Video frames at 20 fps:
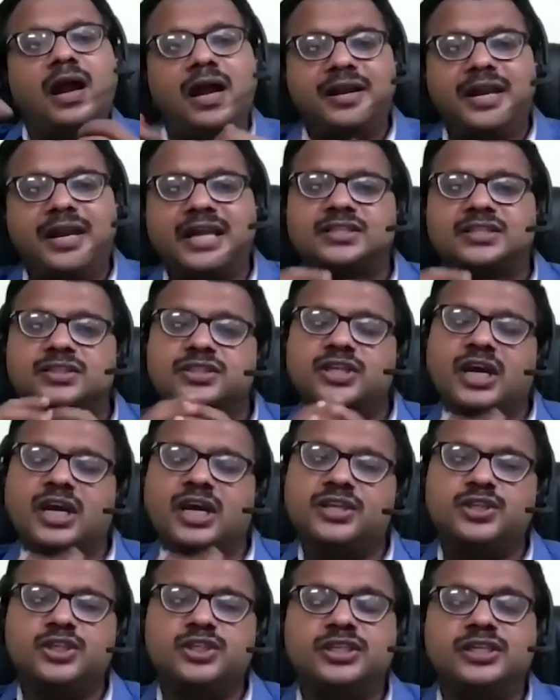And next
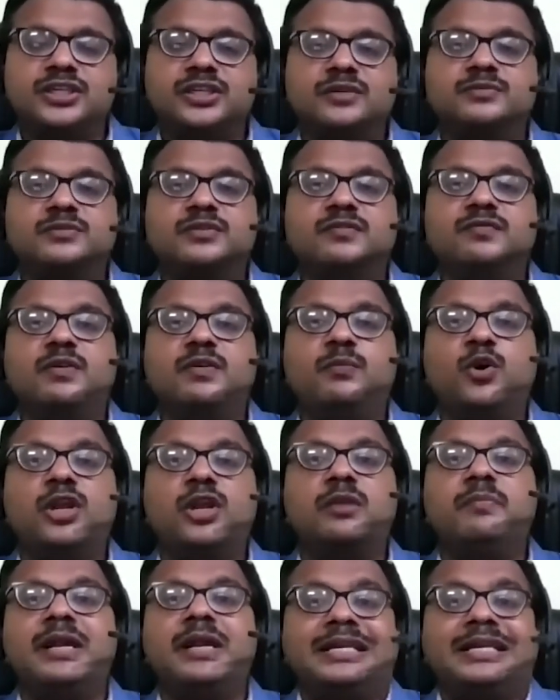challenge is in terms of the
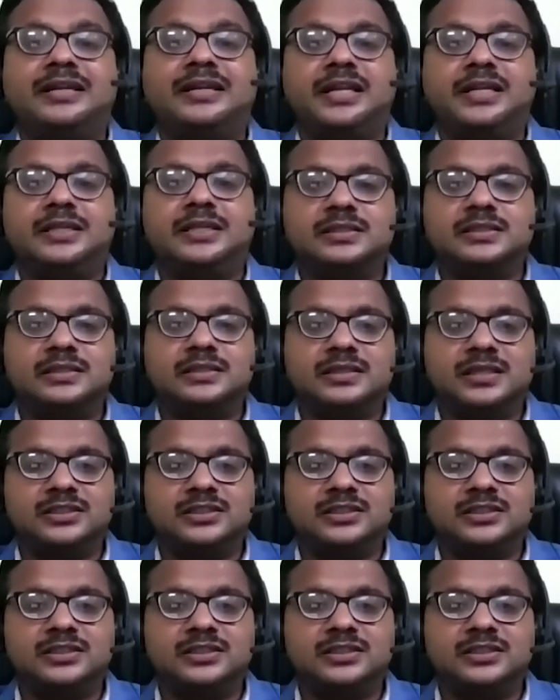model maintenance.